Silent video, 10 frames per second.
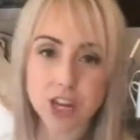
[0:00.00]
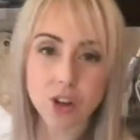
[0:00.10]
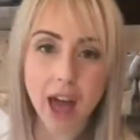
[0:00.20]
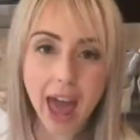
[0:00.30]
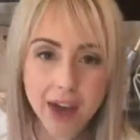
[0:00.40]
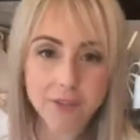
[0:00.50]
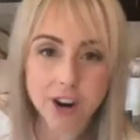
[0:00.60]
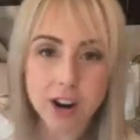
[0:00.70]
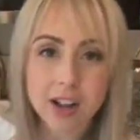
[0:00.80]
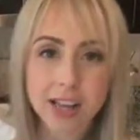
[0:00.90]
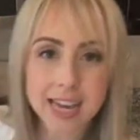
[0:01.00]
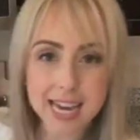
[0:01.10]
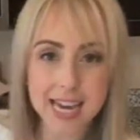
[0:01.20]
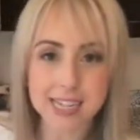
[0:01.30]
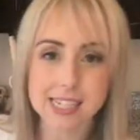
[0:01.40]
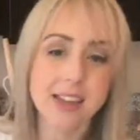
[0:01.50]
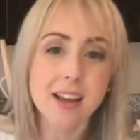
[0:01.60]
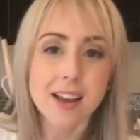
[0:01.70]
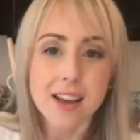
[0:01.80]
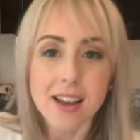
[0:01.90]
you'll ever eat.
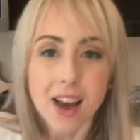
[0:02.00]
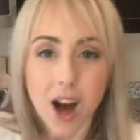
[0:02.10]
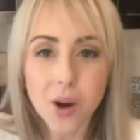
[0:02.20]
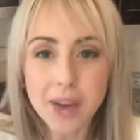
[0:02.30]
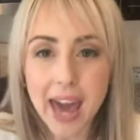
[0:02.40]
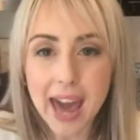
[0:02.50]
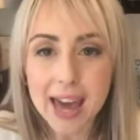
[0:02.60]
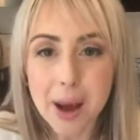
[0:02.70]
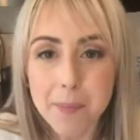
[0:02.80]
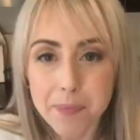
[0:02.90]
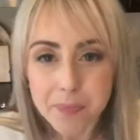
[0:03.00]
Okay.